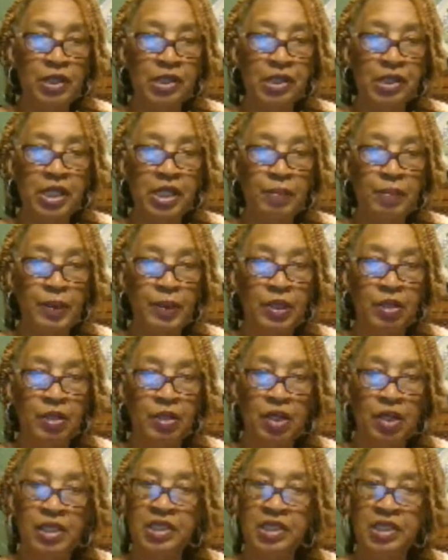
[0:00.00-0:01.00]
on because it
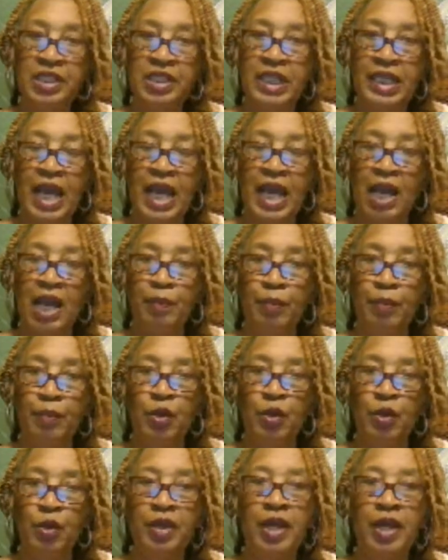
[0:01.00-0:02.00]
seemed kind of boring.
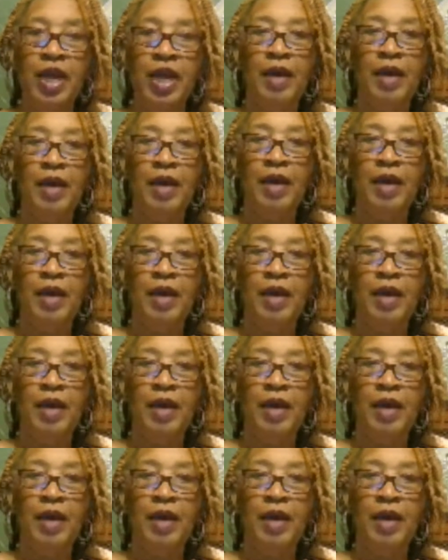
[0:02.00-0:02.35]
But